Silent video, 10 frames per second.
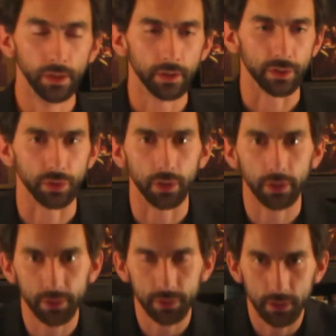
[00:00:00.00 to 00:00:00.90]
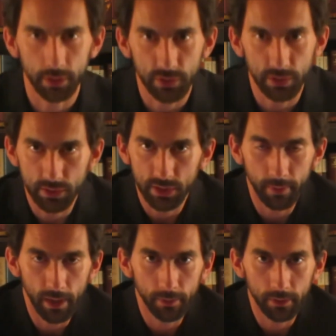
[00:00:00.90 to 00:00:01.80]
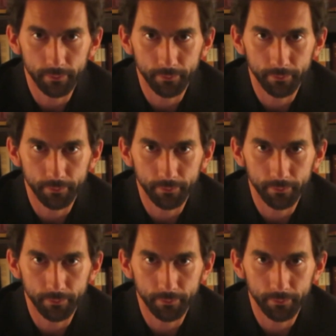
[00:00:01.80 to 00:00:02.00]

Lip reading: And as long as the Fifth Commandment,